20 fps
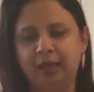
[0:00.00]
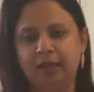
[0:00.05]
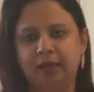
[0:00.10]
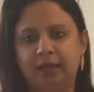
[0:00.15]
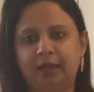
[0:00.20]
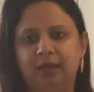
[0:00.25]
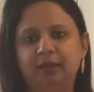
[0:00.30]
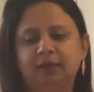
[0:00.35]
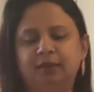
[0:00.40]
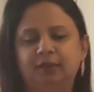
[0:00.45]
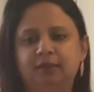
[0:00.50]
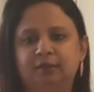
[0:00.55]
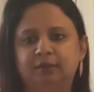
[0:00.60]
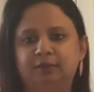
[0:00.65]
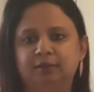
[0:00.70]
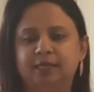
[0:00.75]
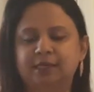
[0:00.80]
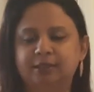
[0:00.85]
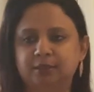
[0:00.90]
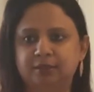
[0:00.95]
And
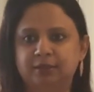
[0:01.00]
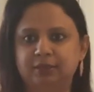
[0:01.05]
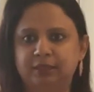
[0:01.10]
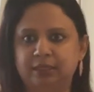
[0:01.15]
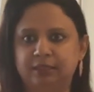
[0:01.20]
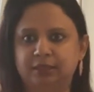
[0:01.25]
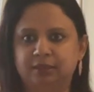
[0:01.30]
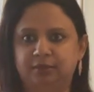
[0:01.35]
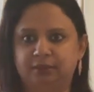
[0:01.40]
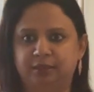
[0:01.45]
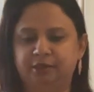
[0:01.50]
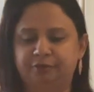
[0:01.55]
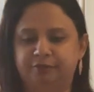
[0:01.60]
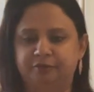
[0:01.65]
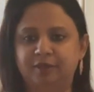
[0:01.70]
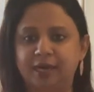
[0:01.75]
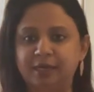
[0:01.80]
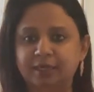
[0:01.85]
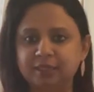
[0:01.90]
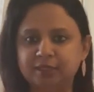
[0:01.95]
that's the reason, if
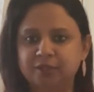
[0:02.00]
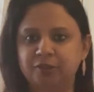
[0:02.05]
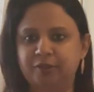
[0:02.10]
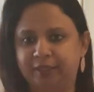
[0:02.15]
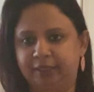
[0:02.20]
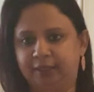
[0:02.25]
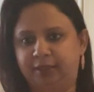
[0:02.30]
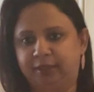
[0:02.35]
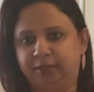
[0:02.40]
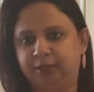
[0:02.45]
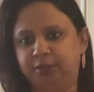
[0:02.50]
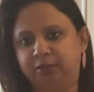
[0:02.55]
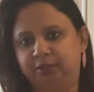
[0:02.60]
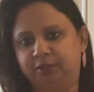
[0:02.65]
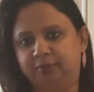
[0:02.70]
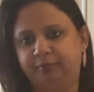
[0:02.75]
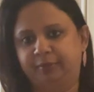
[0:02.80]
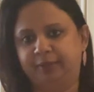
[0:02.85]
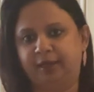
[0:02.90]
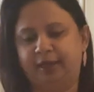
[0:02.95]
that is your
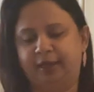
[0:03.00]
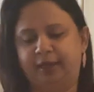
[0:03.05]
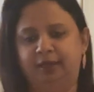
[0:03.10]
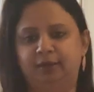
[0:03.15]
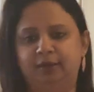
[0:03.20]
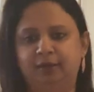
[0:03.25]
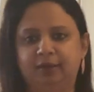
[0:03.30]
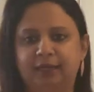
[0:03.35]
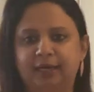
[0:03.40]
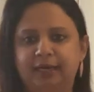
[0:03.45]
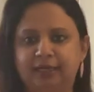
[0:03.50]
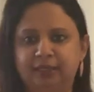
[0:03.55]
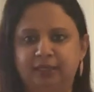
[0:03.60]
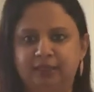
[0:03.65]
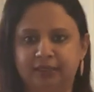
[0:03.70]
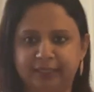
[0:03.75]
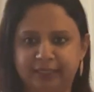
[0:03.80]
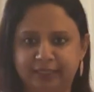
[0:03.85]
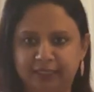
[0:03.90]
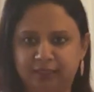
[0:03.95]
intention behind getting a
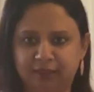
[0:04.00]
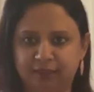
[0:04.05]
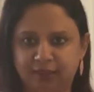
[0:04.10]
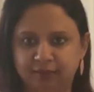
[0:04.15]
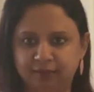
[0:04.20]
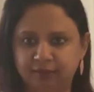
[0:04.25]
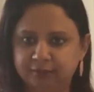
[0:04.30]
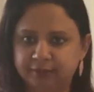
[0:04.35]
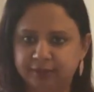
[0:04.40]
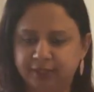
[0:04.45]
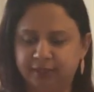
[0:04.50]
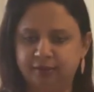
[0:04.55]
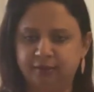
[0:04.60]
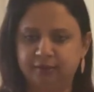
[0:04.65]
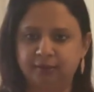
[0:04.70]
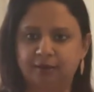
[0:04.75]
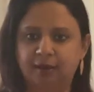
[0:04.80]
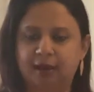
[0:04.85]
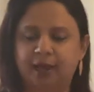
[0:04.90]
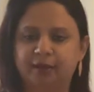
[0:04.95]
reading done,
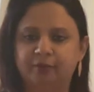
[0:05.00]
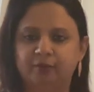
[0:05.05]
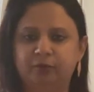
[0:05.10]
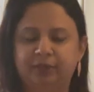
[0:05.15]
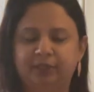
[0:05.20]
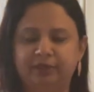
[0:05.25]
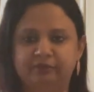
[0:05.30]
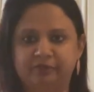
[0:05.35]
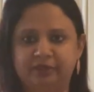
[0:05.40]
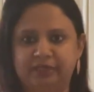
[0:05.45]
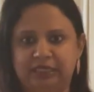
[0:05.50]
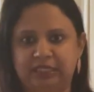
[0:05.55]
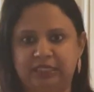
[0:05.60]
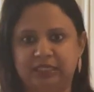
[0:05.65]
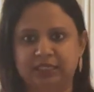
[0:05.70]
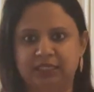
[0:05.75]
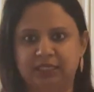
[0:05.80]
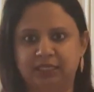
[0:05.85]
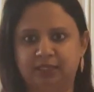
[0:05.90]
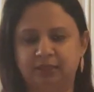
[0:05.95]
then I would definitely
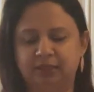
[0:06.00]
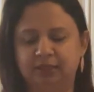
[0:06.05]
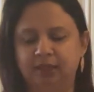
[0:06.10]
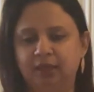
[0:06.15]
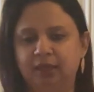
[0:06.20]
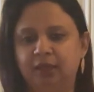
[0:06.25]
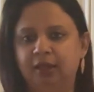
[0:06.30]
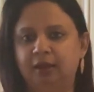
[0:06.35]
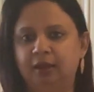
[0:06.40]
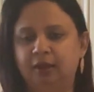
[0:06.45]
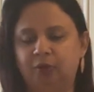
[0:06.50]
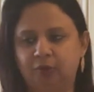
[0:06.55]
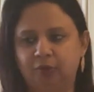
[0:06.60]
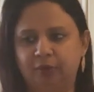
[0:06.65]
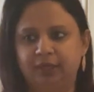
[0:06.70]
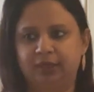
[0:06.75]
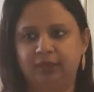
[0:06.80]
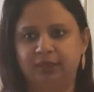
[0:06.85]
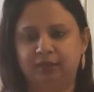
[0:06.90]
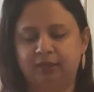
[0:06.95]
say,
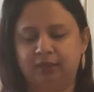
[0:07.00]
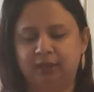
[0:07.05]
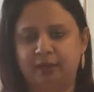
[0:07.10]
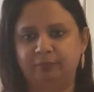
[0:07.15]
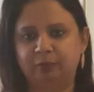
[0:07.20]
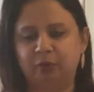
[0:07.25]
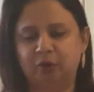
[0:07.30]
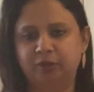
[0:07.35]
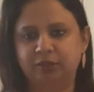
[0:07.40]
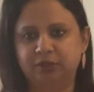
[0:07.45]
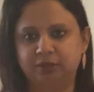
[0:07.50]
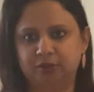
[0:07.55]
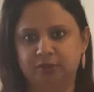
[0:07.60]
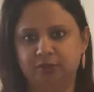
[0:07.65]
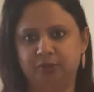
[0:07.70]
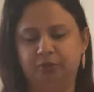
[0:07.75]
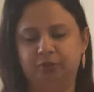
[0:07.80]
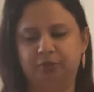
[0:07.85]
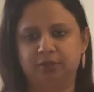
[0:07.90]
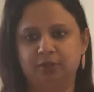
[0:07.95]
okay, I'm not just
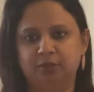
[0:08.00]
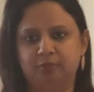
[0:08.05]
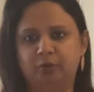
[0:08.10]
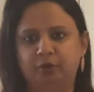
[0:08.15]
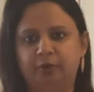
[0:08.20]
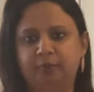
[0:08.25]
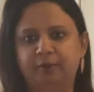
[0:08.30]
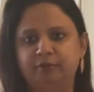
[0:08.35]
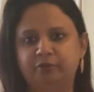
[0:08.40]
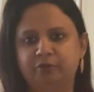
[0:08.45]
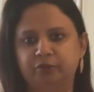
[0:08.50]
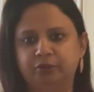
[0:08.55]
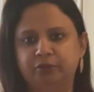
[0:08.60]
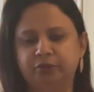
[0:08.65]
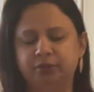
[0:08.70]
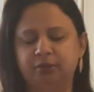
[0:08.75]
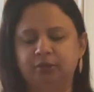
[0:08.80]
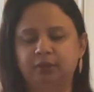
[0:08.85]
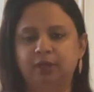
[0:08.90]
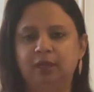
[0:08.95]
curious about my
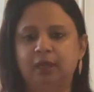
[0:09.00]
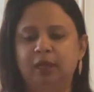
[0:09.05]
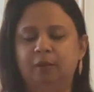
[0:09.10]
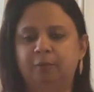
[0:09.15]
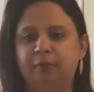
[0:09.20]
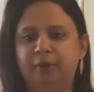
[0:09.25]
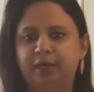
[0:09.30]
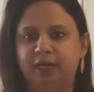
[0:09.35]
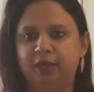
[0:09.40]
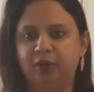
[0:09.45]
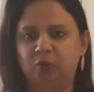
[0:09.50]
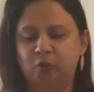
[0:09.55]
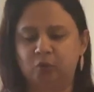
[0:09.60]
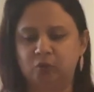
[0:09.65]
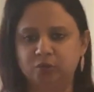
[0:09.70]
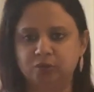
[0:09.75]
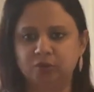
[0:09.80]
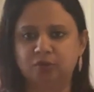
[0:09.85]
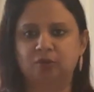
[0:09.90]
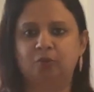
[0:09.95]
future, but I
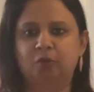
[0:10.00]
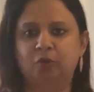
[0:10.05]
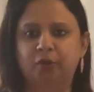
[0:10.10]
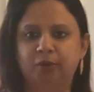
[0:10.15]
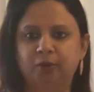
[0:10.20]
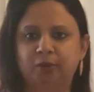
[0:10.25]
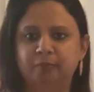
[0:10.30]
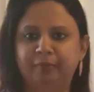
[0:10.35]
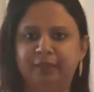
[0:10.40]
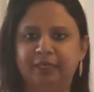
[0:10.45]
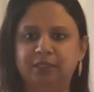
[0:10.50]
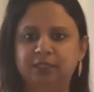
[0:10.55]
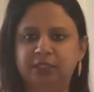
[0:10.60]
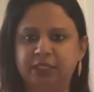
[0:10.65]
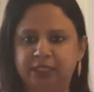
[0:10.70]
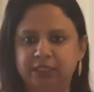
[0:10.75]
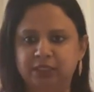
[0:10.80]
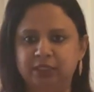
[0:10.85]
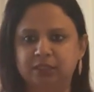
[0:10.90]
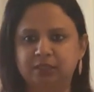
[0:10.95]
also want to make
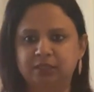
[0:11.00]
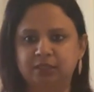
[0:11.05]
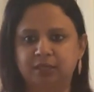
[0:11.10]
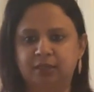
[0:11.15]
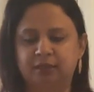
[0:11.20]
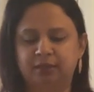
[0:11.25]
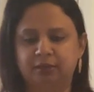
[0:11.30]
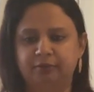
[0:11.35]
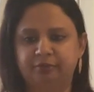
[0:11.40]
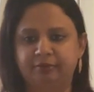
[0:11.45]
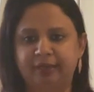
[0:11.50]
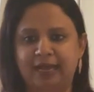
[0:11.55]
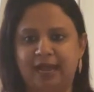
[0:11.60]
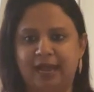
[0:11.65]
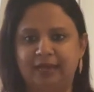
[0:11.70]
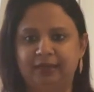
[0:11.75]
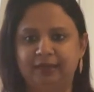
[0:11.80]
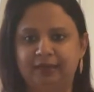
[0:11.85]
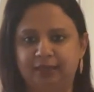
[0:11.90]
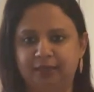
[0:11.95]
changes the way
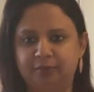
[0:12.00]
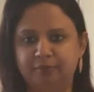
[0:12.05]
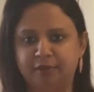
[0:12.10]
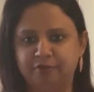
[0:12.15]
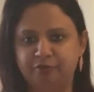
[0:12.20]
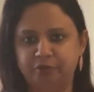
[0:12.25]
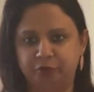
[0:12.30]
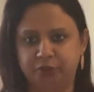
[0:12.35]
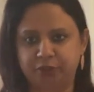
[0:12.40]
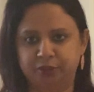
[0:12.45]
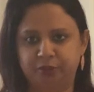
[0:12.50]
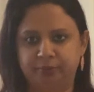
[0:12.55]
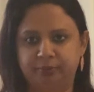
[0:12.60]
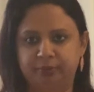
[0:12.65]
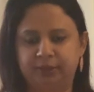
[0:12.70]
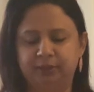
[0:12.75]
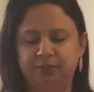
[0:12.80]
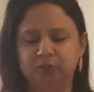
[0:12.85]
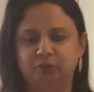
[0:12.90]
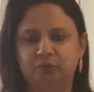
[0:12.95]
I like my future to
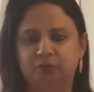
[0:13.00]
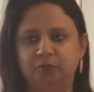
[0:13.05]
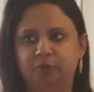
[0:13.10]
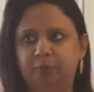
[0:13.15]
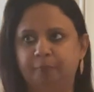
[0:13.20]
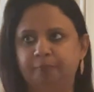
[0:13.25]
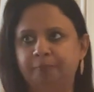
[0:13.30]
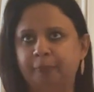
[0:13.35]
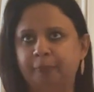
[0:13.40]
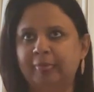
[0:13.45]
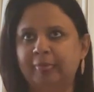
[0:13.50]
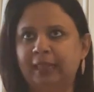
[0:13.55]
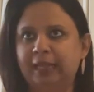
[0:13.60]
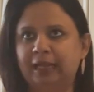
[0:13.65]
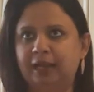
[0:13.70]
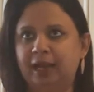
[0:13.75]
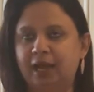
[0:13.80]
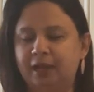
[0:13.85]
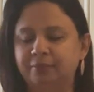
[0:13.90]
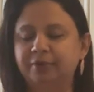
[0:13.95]
be, so
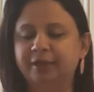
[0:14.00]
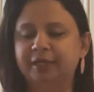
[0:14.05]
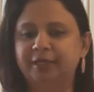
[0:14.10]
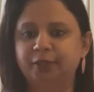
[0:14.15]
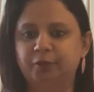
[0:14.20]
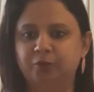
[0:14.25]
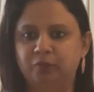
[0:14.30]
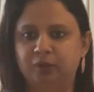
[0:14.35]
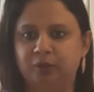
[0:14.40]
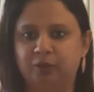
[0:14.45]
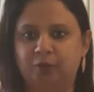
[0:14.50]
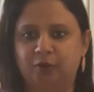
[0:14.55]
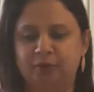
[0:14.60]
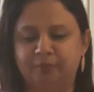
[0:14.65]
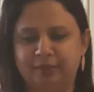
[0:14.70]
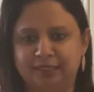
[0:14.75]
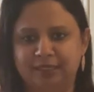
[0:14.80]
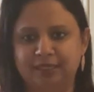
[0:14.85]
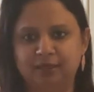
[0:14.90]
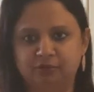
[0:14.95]
I'm ready to work on
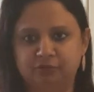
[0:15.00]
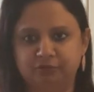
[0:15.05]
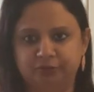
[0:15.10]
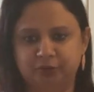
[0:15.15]
myself.